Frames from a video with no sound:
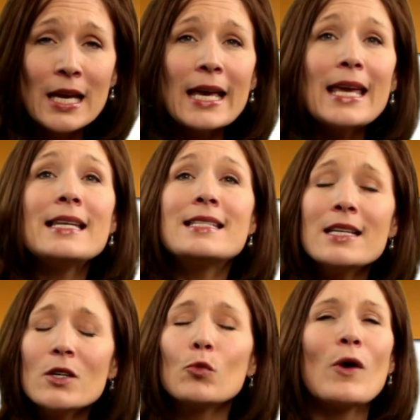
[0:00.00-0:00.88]
He
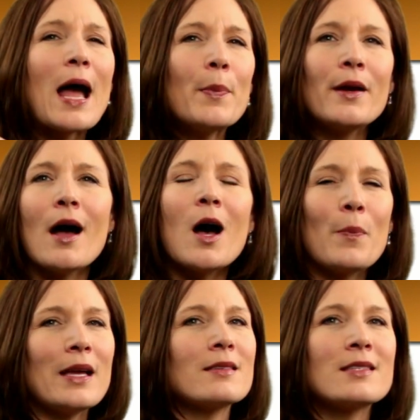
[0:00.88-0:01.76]
didn't wrap it
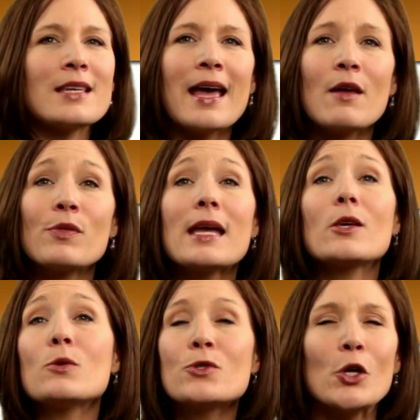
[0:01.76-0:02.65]
up and say,
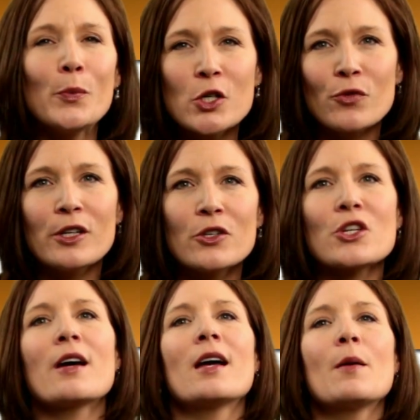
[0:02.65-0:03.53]
thank you so much for your
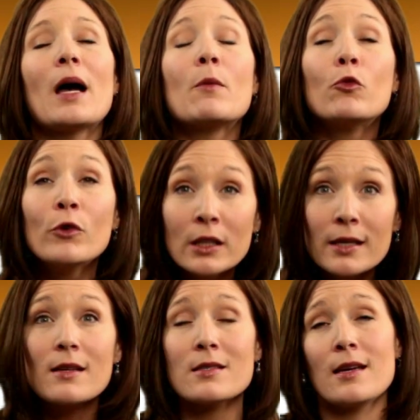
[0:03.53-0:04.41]
time. I'm
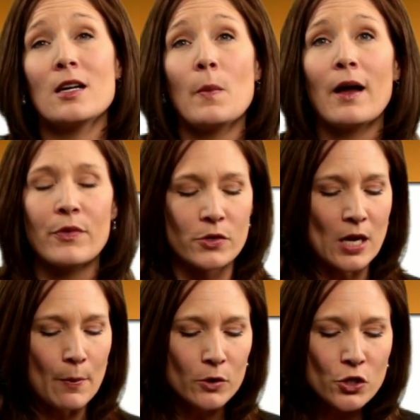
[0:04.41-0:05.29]
really excited about this
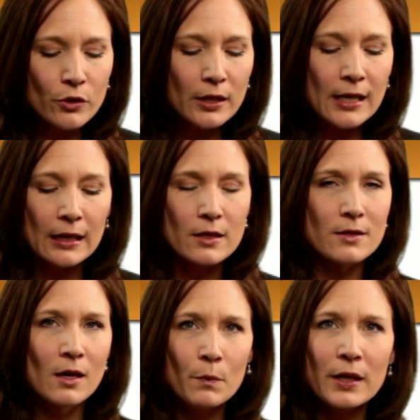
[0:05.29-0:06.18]
opportunity and
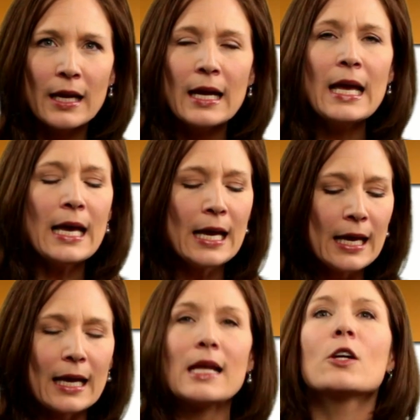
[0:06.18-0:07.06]
this company,
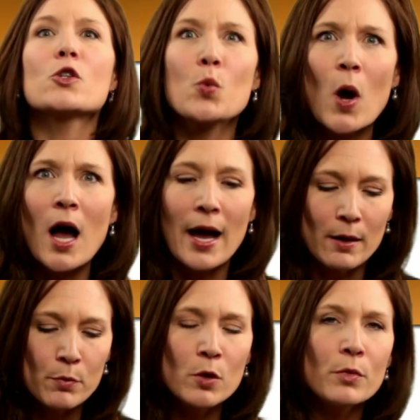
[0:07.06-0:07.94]
and here's
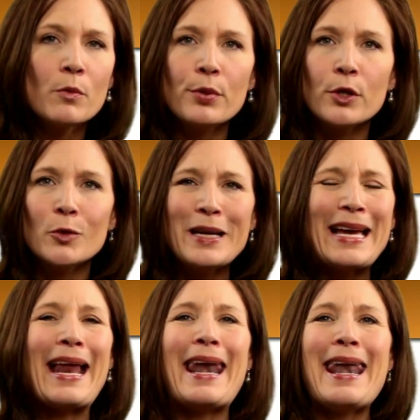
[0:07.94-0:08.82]
why. Boom, boom, boom.
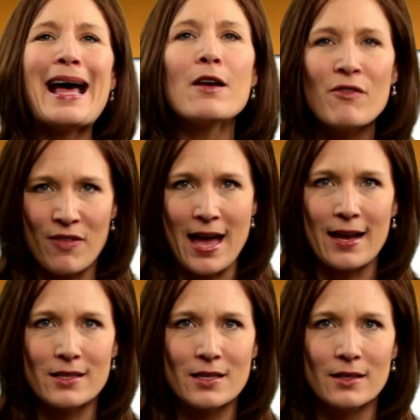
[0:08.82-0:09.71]
None of
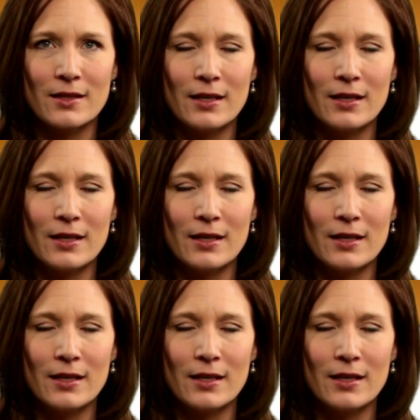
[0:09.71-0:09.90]
that.